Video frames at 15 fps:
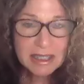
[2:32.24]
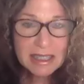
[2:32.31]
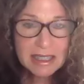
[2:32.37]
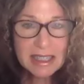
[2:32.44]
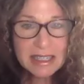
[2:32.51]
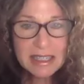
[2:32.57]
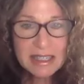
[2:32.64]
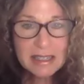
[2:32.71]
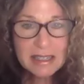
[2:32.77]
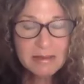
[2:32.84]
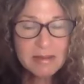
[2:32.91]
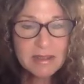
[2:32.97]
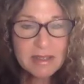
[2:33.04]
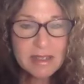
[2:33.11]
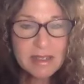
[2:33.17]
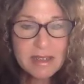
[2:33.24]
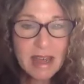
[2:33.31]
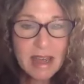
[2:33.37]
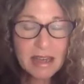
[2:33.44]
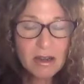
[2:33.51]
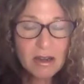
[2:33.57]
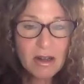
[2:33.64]
it.
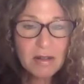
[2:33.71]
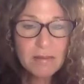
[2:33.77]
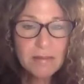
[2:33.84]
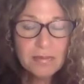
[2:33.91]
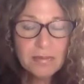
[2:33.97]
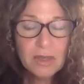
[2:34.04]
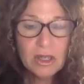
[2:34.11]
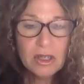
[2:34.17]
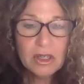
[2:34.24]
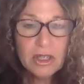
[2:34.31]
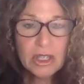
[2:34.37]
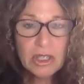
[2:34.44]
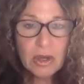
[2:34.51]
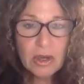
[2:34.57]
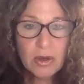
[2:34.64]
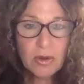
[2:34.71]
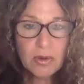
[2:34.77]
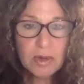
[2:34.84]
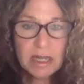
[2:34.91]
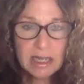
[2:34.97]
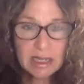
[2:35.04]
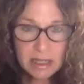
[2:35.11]
Not at all.
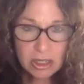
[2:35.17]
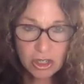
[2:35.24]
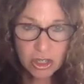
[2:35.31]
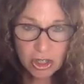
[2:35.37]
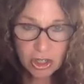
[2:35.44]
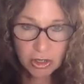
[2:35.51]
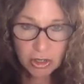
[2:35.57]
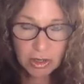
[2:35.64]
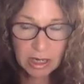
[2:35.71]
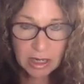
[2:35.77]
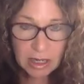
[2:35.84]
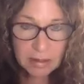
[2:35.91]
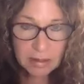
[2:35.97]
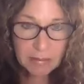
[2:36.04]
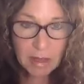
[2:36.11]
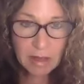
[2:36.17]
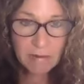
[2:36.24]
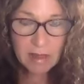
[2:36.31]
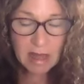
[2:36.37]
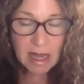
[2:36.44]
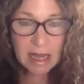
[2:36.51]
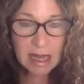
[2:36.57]
So in this journey
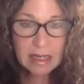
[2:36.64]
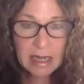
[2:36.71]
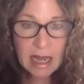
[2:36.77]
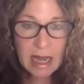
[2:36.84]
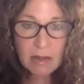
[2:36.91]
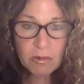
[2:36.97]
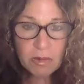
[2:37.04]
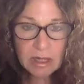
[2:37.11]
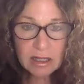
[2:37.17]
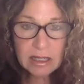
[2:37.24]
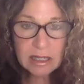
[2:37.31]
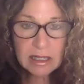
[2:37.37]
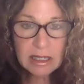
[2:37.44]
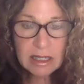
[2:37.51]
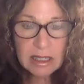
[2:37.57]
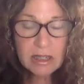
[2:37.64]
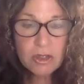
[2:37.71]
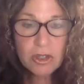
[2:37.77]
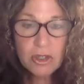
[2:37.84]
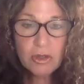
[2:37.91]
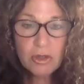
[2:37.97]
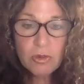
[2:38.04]
of that, I really needed
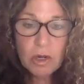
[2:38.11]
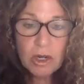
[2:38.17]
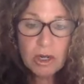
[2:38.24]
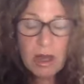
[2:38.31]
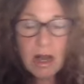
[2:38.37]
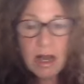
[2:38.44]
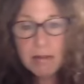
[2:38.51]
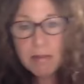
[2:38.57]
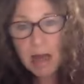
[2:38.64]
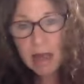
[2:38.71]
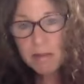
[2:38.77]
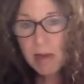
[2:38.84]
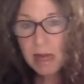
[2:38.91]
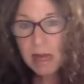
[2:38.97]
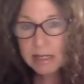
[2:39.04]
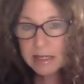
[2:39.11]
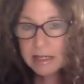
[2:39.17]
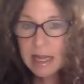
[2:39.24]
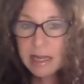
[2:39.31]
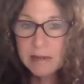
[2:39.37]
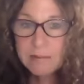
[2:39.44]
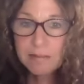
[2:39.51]
to work on my
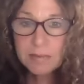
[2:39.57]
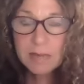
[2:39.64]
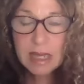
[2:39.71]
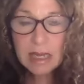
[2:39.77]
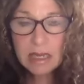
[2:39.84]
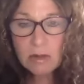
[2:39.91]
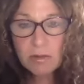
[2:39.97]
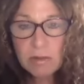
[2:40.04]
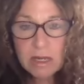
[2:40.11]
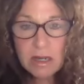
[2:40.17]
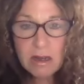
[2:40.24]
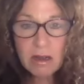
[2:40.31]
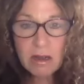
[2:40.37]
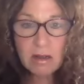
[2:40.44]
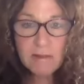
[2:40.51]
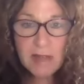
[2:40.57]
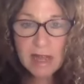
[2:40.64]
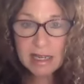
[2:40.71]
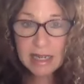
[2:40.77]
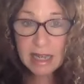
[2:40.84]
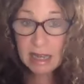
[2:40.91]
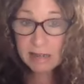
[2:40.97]
mindset, getting rid of
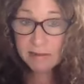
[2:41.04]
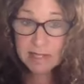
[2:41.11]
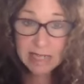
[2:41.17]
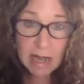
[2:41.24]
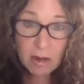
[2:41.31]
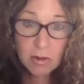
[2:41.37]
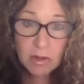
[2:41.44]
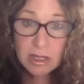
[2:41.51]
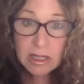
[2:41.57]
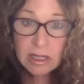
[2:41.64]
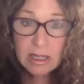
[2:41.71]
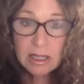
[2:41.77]
any kind of doubt